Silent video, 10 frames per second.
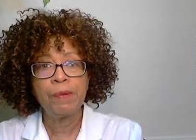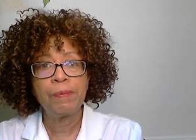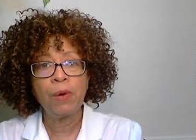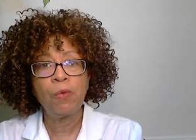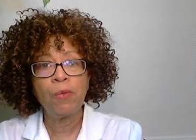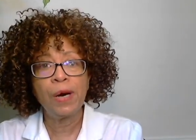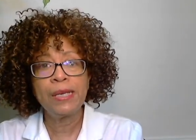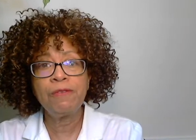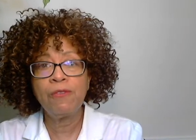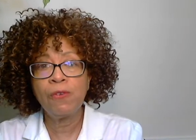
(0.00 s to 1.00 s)
But 1
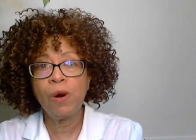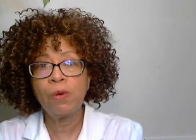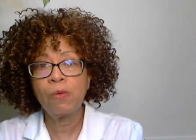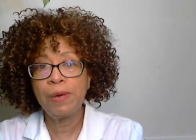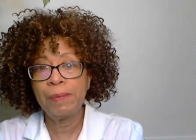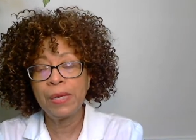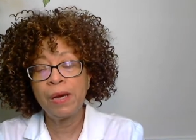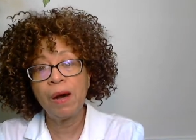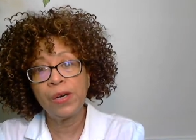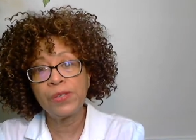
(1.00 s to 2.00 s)
in 4 women
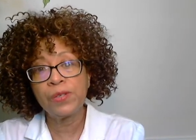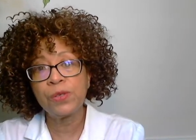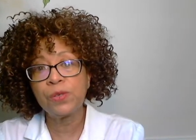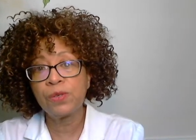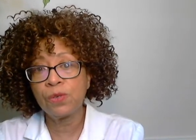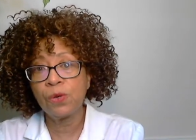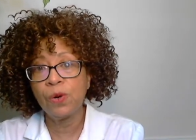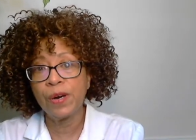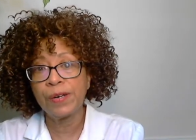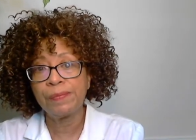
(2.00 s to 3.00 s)
also
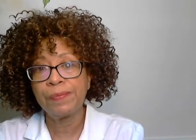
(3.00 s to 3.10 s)
snore.